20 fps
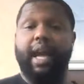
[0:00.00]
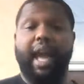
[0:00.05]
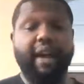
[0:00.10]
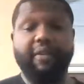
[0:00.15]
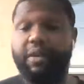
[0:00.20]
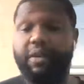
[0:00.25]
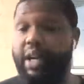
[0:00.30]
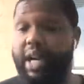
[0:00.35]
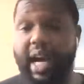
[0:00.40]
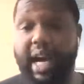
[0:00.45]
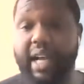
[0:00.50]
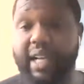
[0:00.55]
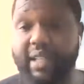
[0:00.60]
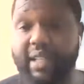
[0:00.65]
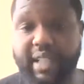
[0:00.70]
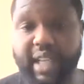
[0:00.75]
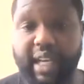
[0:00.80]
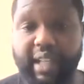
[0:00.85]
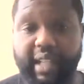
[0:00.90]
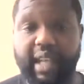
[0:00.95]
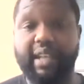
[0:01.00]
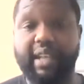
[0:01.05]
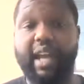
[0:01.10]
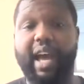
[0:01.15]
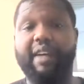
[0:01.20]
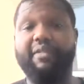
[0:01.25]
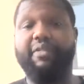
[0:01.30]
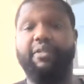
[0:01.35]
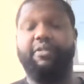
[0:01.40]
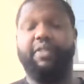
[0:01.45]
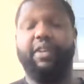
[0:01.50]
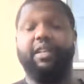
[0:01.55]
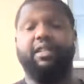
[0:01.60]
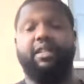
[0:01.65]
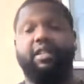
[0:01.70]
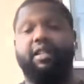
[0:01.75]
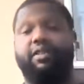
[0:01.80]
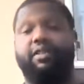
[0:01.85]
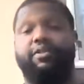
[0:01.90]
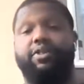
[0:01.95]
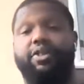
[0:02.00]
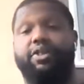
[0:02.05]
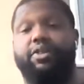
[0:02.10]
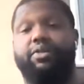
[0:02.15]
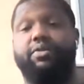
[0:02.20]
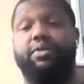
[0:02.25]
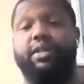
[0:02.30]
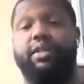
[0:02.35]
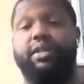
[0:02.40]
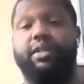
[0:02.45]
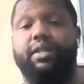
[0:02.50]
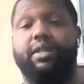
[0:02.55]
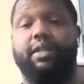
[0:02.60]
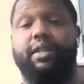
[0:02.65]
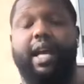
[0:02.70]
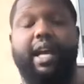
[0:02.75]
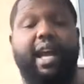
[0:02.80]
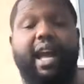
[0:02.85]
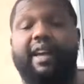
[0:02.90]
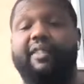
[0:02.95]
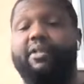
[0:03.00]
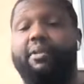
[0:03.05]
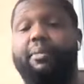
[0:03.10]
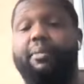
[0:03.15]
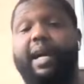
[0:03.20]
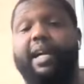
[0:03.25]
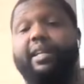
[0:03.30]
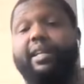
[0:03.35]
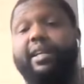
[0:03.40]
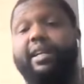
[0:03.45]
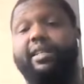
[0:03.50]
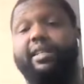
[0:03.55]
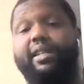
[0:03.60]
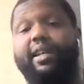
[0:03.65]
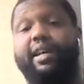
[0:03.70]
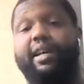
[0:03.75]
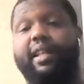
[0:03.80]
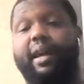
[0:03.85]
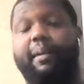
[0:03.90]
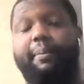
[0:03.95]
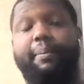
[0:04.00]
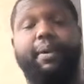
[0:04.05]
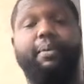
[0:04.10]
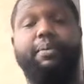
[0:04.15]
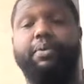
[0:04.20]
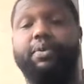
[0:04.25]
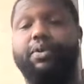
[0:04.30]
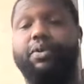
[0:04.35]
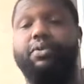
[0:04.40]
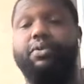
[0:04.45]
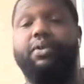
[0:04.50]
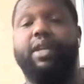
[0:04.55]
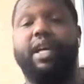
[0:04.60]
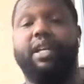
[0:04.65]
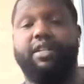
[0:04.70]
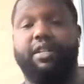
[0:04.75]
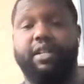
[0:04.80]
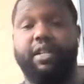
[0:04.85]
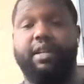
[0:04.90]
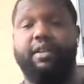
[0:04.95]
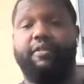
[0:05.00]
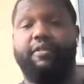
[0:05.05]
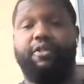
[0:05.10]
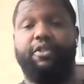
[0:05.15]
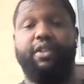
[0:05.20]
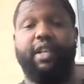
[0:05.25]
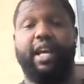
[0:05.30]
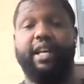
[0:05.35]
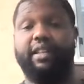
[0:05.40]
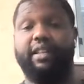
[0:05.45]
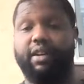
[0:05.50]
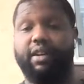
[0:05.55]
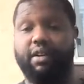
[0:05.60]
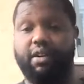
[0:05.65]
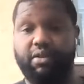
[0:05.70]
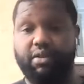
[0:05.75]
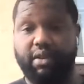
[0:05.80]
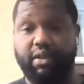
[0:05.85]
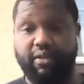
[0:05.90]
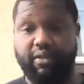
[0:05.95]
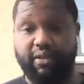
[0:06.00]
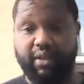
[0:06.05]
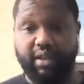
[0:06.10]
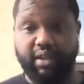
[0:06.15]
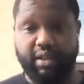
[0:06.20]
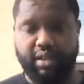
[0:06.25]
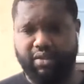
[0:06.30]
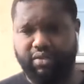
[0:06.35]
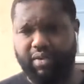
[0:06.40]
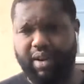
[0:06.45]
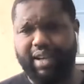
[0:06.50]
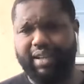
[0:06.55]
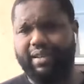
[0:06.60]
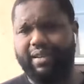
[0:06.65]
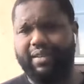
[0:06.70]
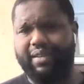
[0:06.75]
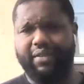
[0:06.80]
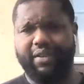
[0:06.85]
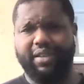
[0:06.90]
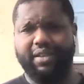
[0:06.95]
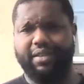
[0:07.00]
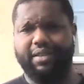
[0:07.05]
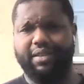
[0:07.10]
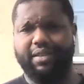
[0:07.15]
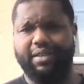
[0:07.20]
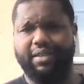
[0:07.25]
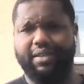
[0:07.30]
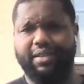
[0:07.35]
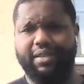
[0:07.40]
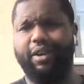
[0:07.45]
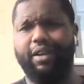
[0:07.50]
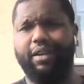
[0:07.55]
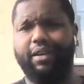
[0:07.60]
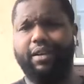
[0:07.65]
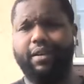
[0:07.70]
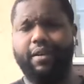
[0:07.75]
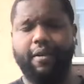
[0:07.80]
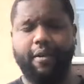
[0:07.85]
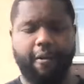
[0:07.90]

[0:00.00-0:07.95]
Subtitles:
Every college, like they have events just for the students. Like everybody does that. Like people do that shit for like their own events, just regular events, just having fun.